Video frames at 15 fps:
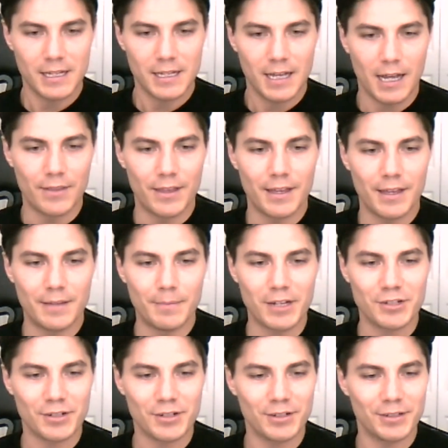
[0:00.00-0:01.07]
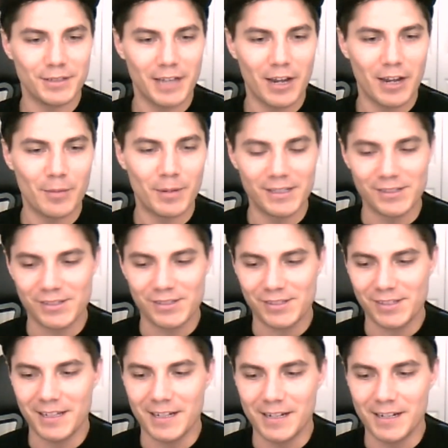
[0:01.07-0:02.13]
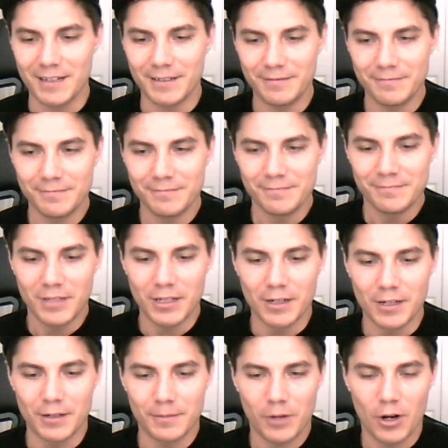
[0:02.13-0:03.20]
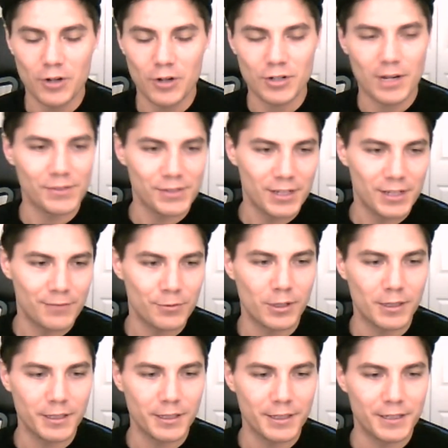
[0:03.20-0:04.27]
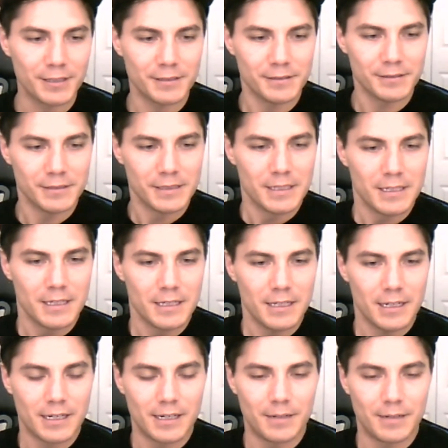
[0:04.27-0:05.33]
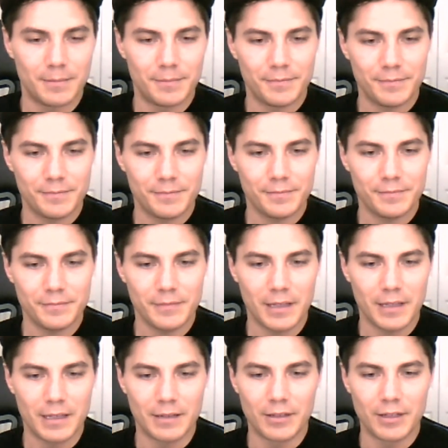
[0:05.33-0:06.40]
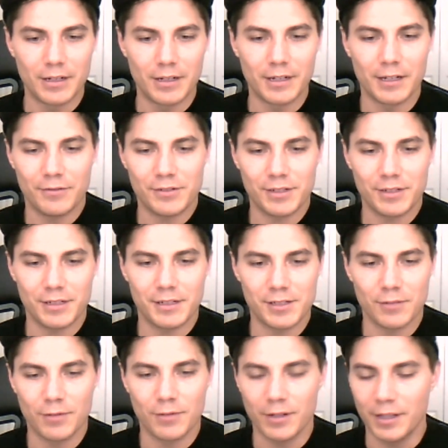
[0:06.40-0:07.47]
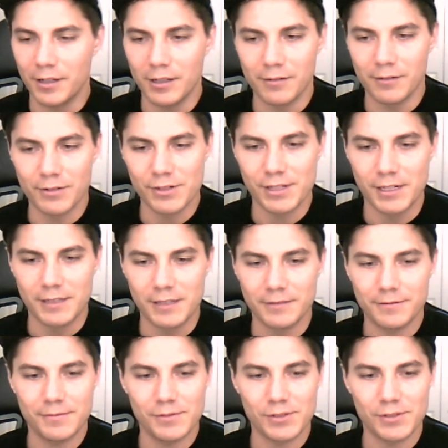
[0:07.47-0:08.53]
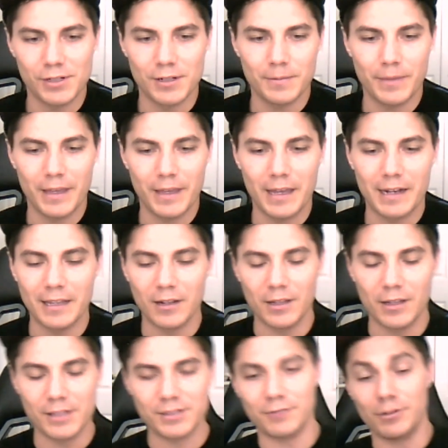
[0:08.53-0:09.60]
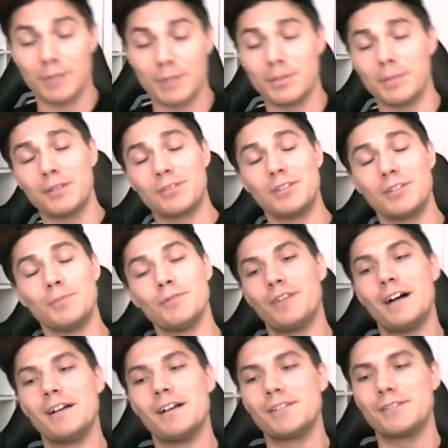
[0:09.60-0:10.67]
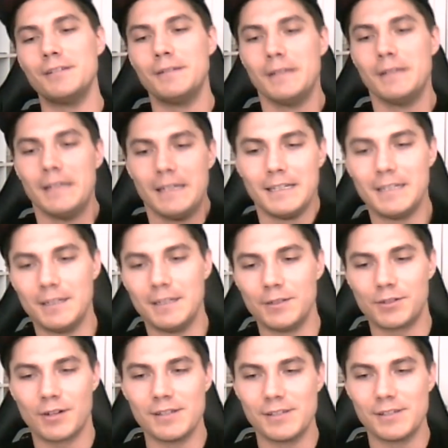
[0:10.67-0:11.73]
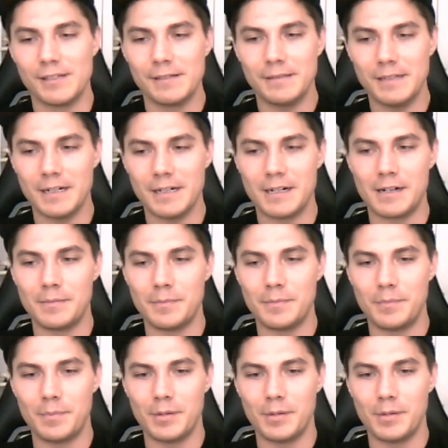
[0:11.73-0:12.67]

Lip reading: and then make sure everybody's hard drives and stuff were clear and good enough to run like all of our stuff. So they had to get all that stuff ramped up like super fast, dude. It was crazy. And